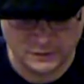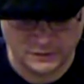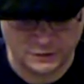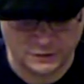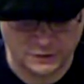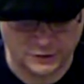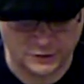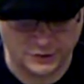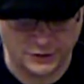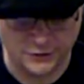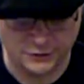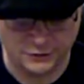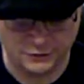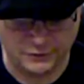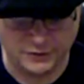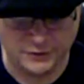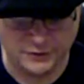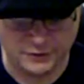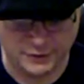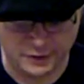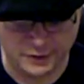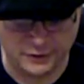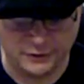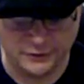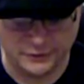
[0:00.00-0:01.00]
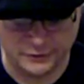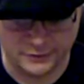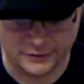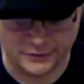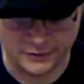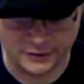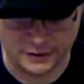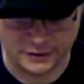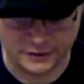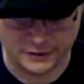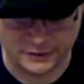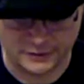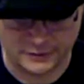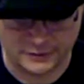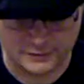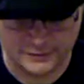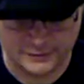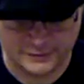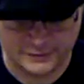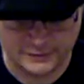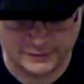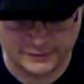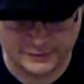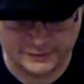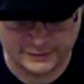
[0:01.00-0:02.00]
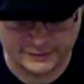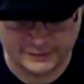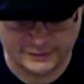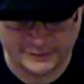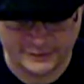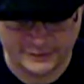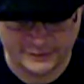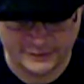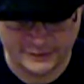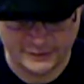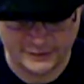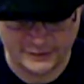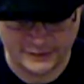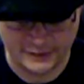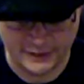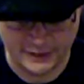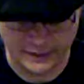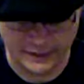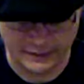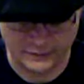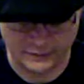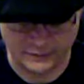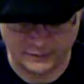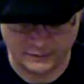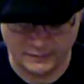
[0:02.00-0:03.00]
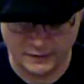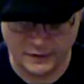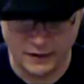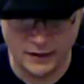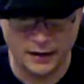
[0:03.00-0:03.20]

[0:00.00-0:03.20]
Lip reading: securing the undercuts together,